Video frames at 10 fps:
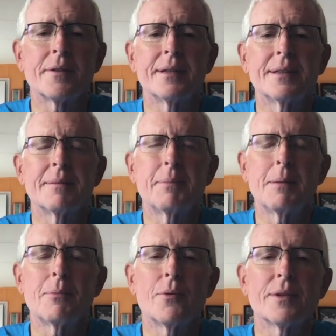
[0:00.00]
and
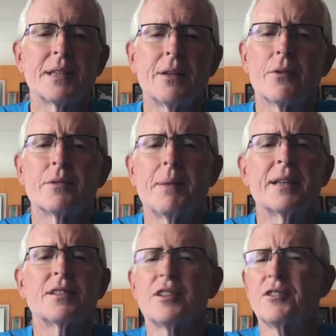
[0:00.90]
people were saying those
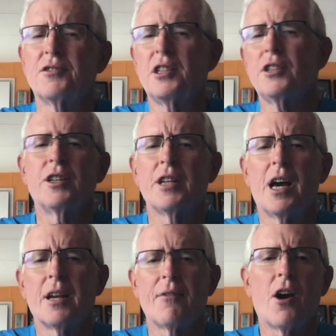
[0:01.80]
Mexicans need to get
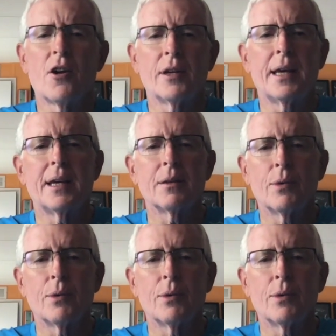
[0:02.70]
out of our land.